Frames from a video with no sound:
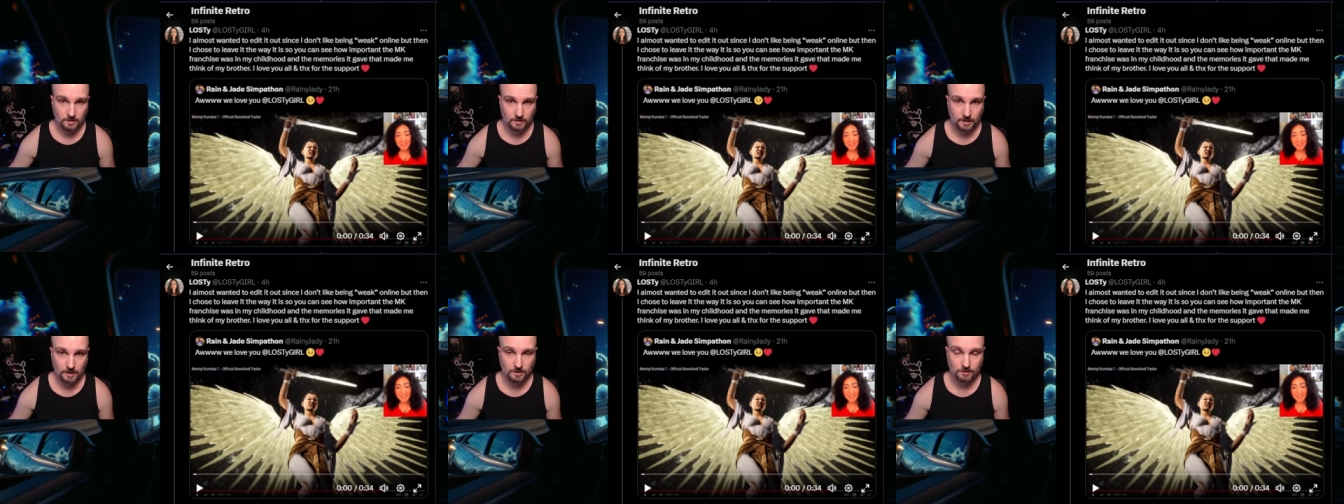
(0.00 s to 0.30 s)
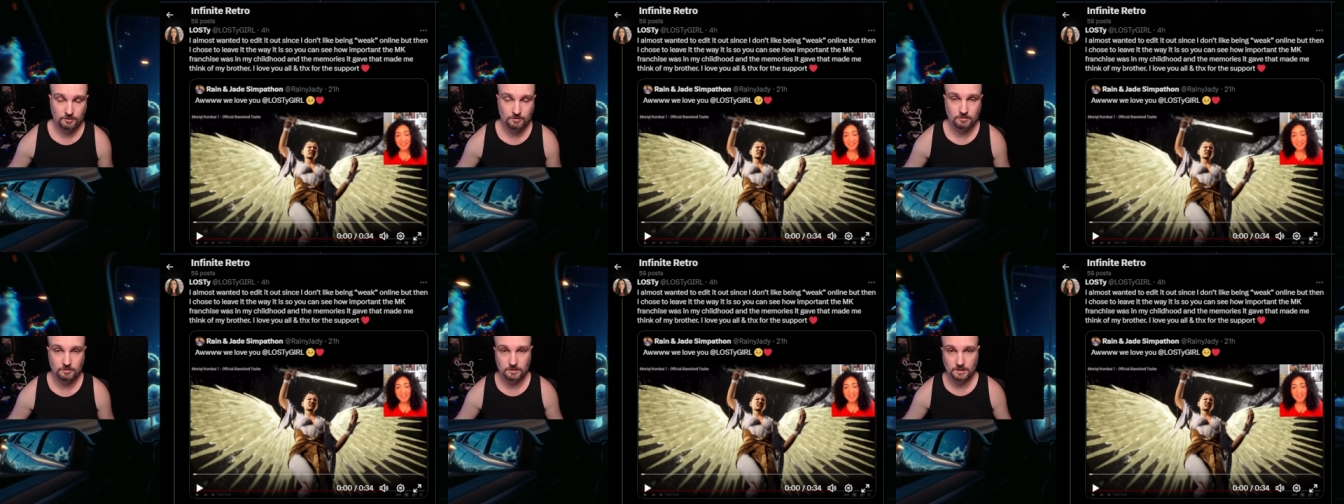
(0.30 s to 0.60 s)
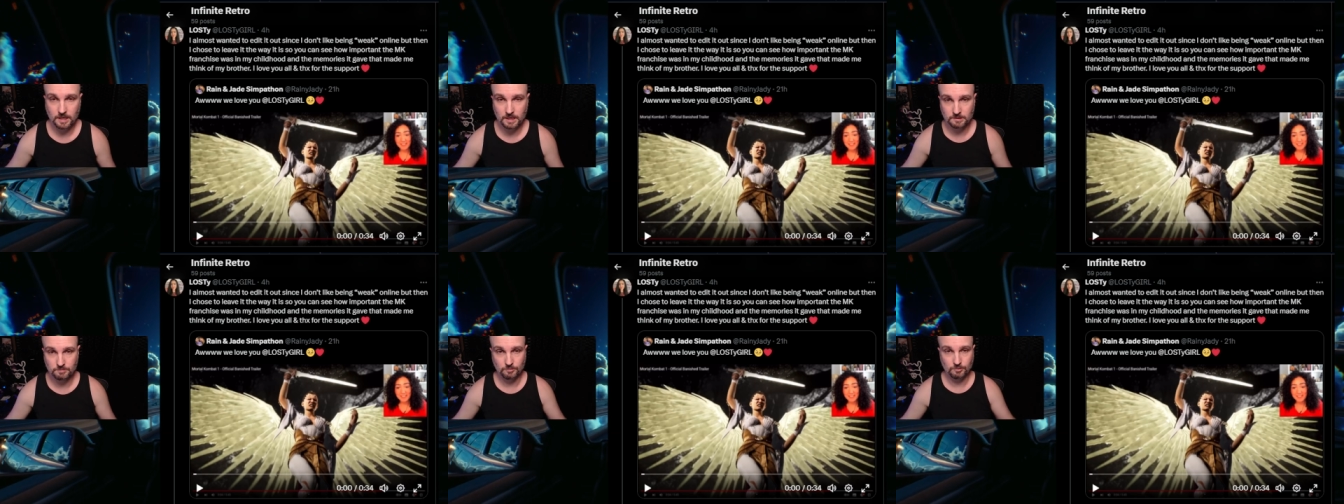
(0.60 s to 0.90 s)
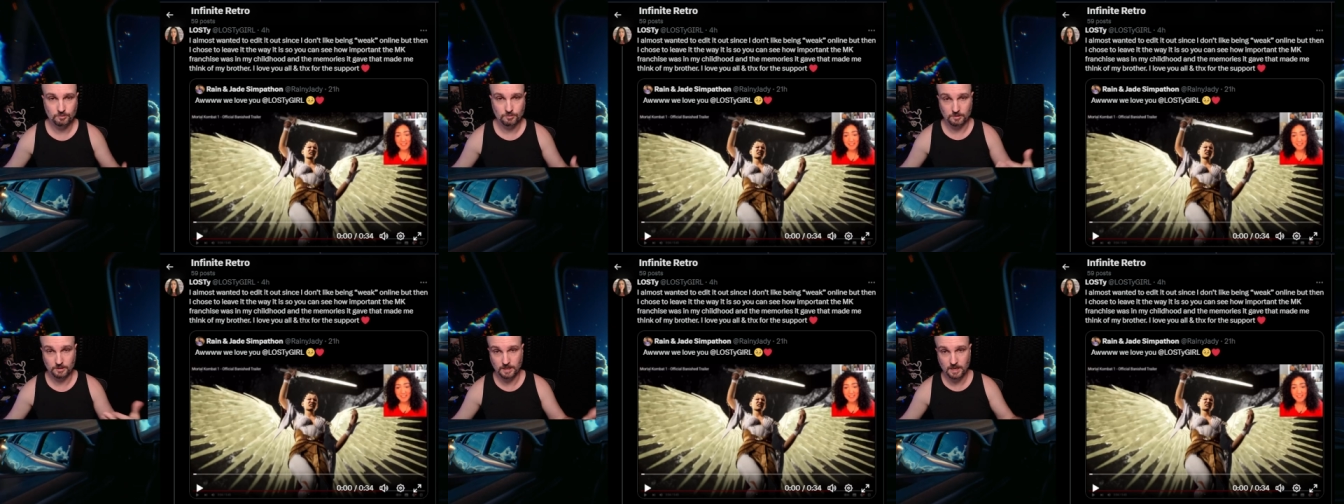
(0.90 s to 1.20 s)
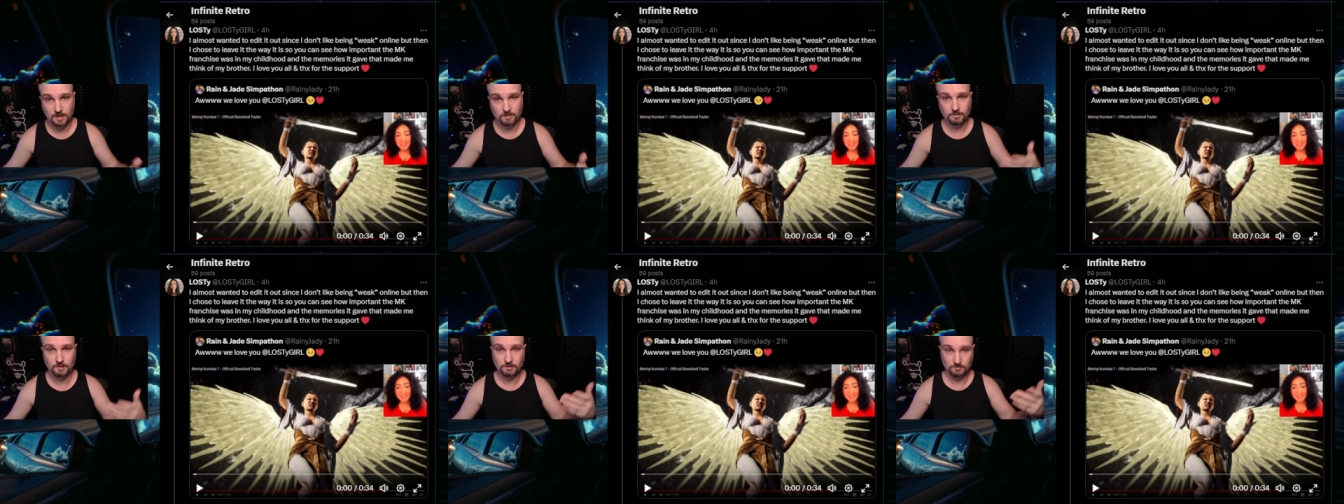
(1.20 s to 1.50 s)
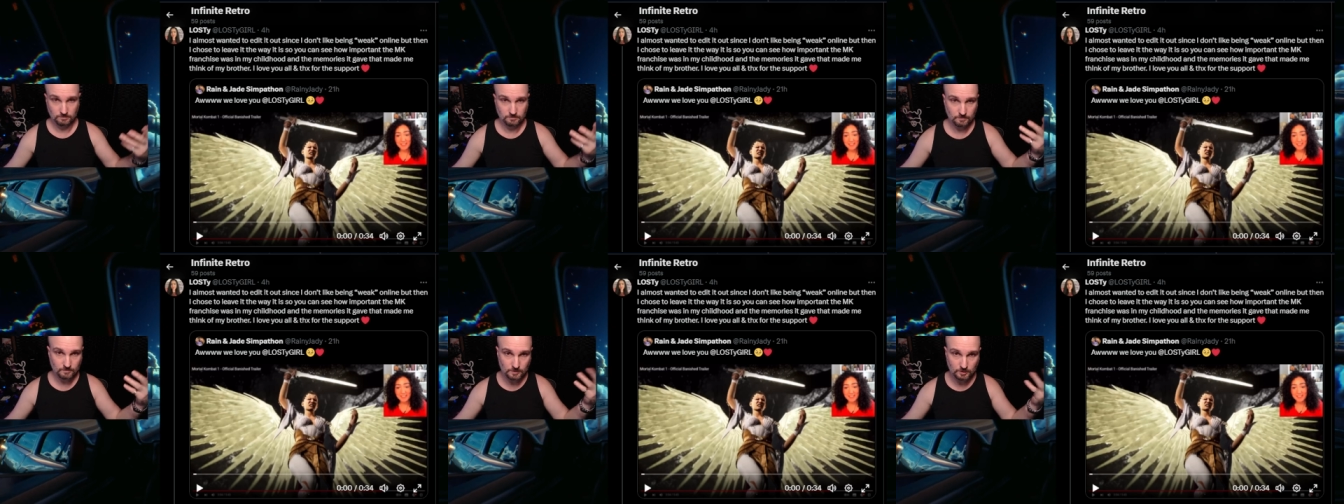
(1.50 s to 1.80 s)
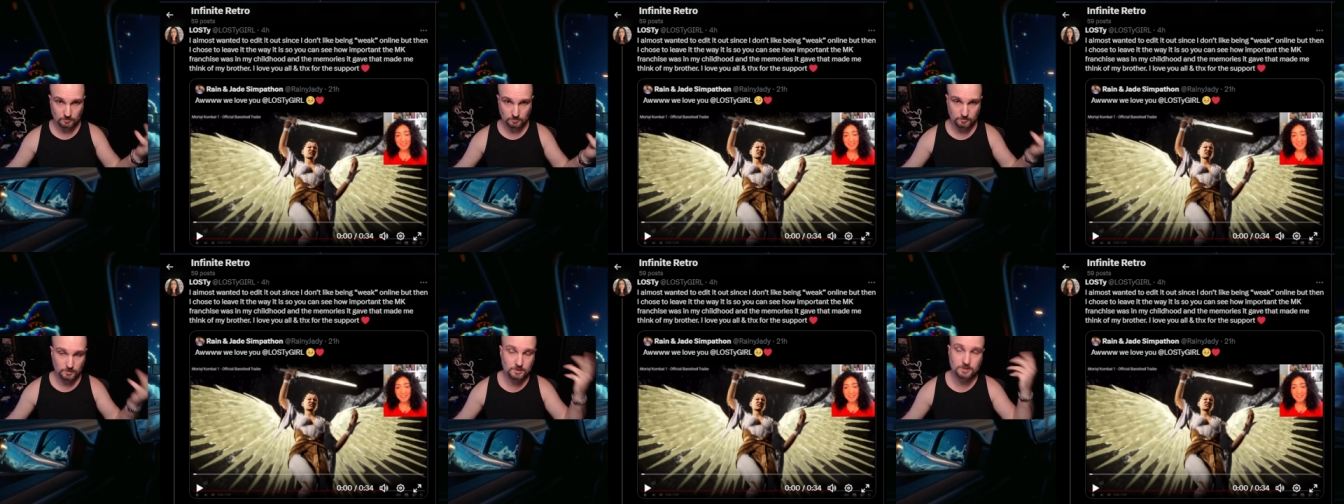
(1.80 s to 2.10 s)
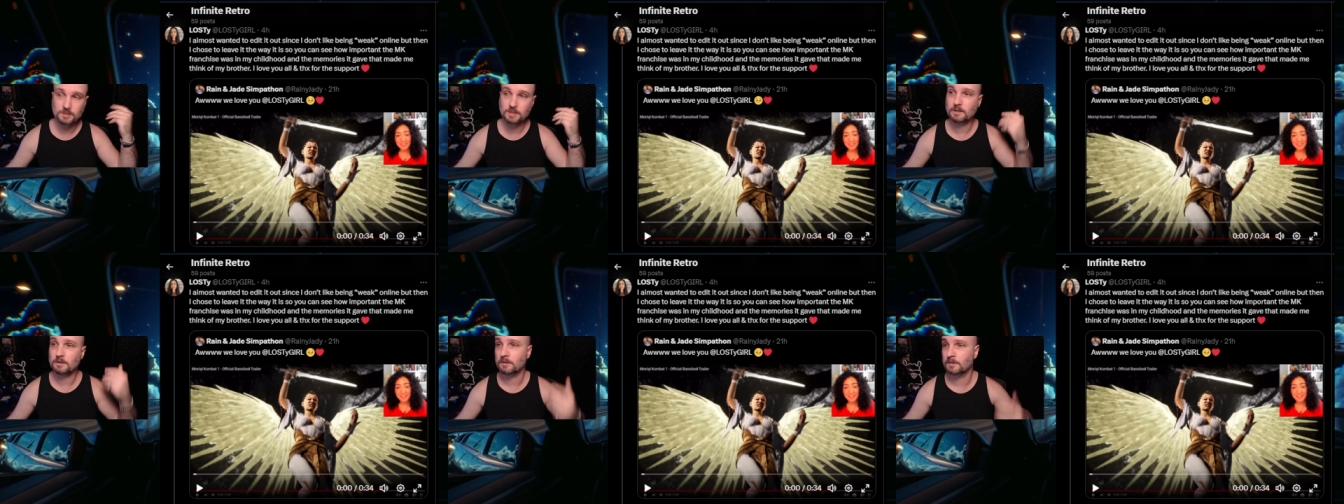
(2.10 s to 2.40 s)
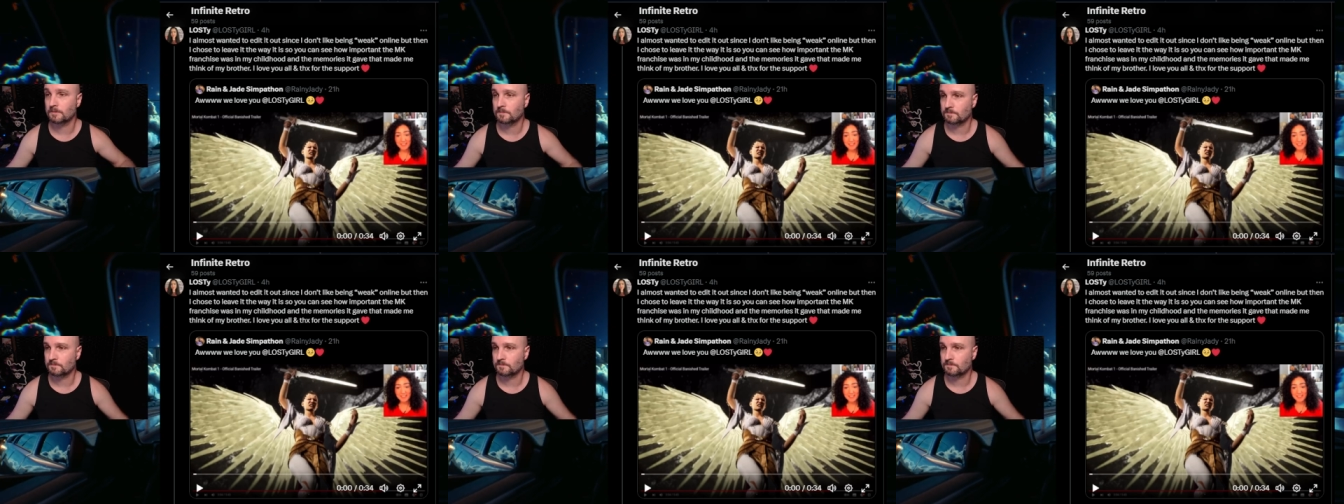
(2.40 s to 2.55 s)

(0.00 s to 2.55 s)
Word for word: either through attachment, through gaming, music,